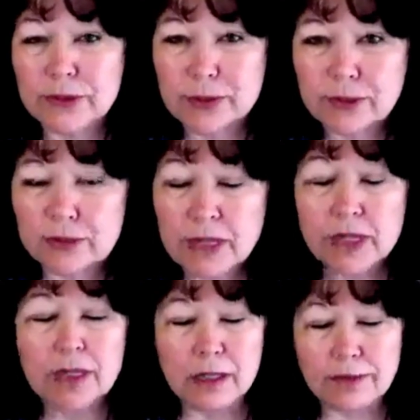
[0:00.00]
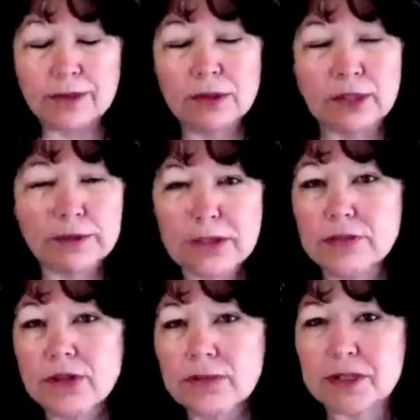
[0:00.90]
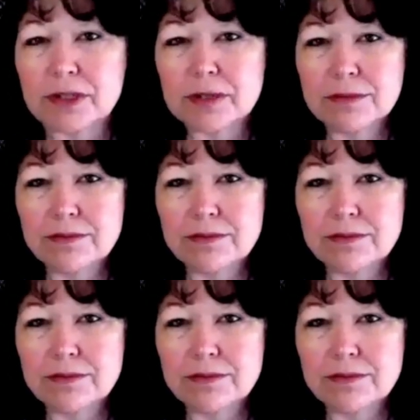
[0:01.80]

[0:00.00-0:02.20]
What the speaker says: comfortable if you love disruptions.